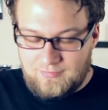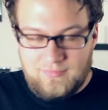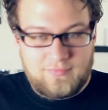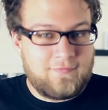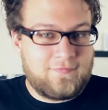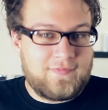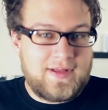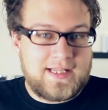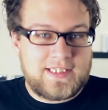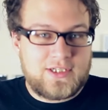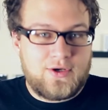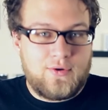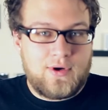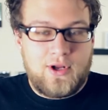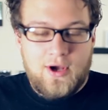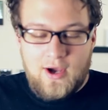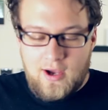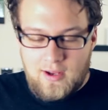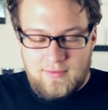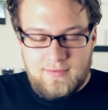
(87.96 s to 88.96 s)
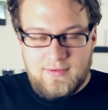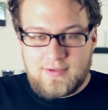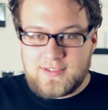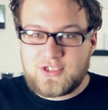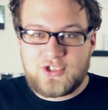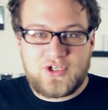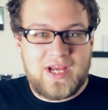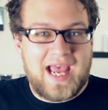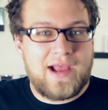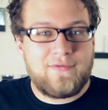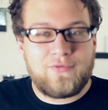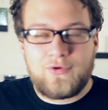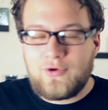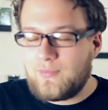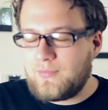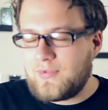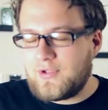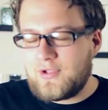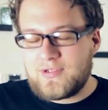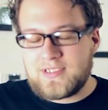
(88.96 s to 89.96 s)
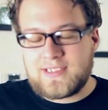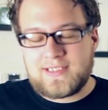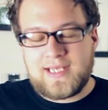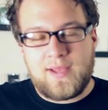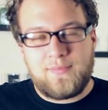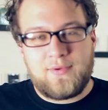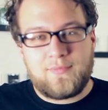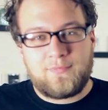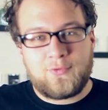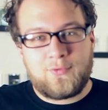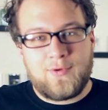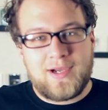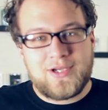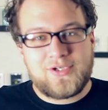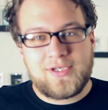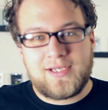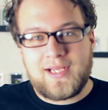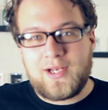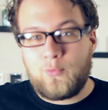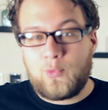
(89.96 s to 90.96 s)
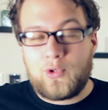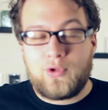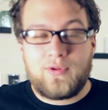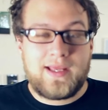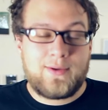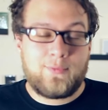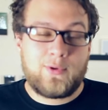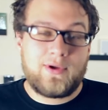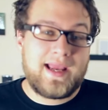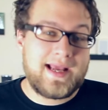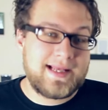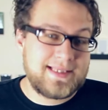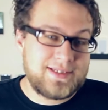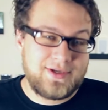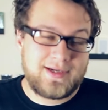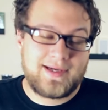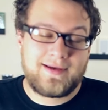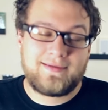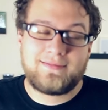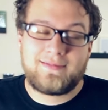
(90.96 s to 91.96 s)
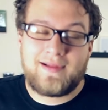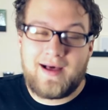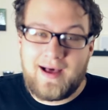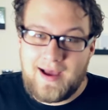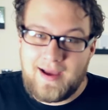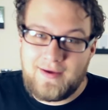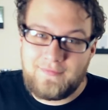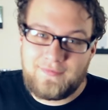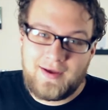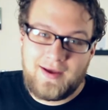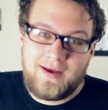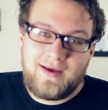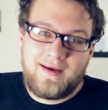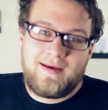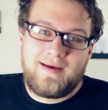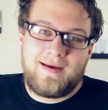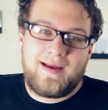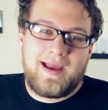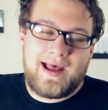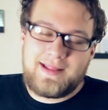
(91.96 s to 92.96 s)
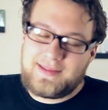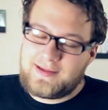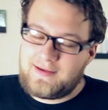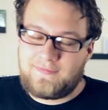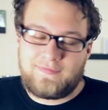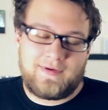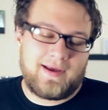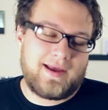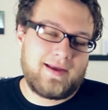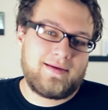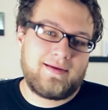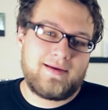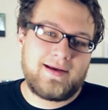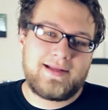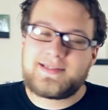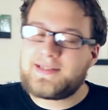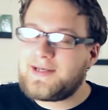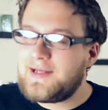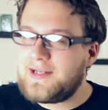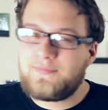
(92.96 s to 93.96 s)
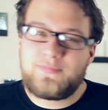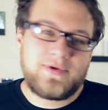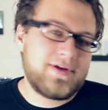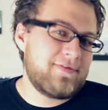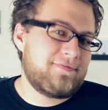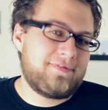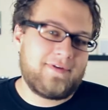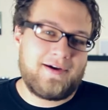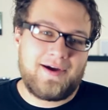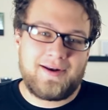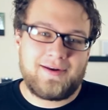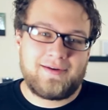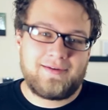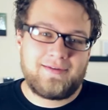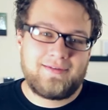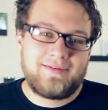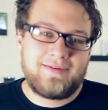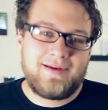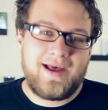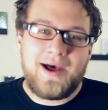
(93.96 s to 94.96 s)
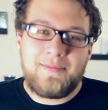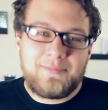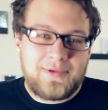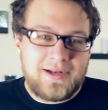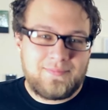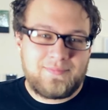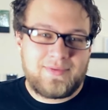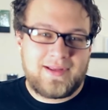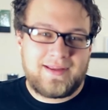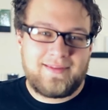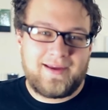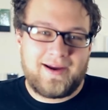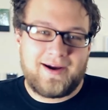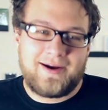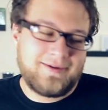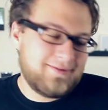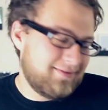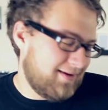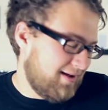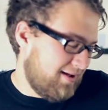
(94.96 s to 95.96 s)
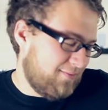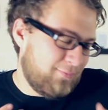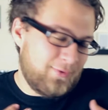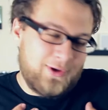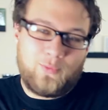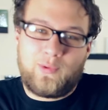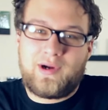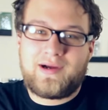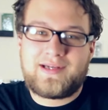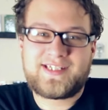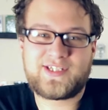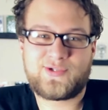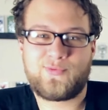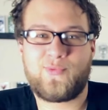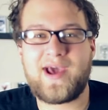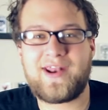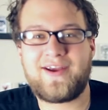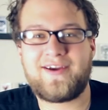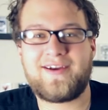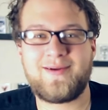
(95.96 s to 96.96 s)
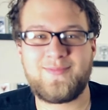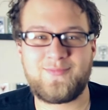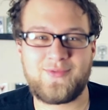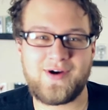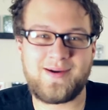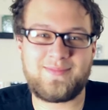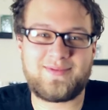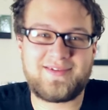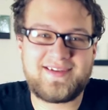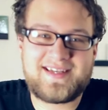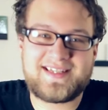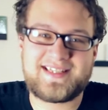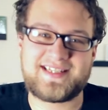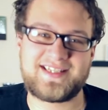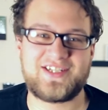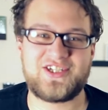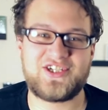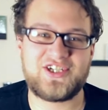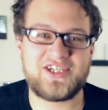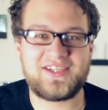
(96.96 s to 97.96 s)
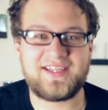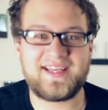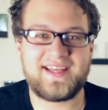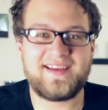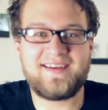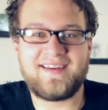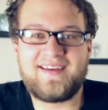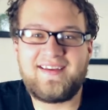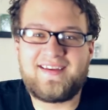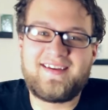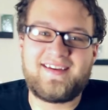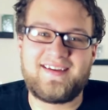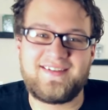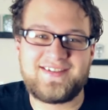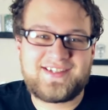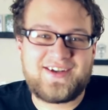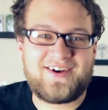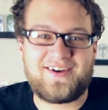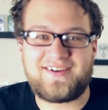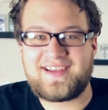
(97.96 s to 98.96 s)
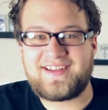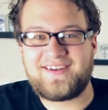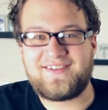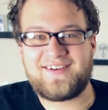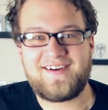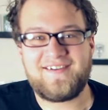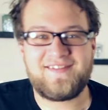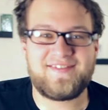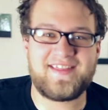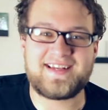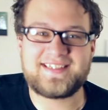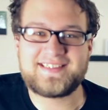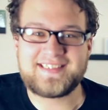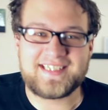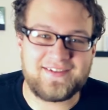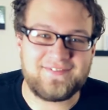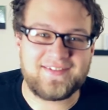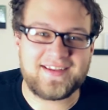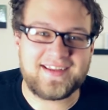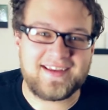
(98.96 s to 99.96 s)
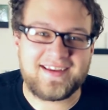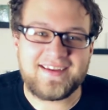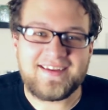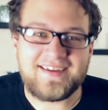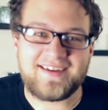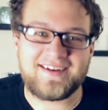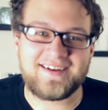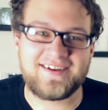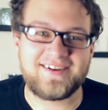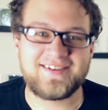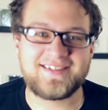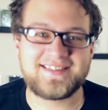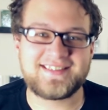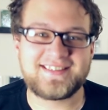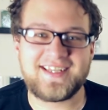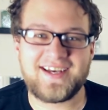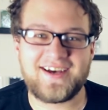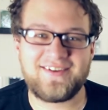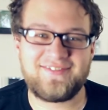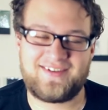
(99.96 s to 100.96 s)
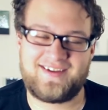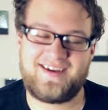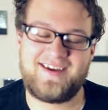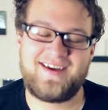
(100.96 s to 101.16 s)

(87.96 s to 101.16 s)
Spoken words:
Event's going on, there's a chat room, you just type up your question and Will answer it live at the event. It's going to be fun. I'm going to be there. I'm going to wear a sweater probably because it's chilly. It's all getting all Thanksgiving-y, you know, and stuff.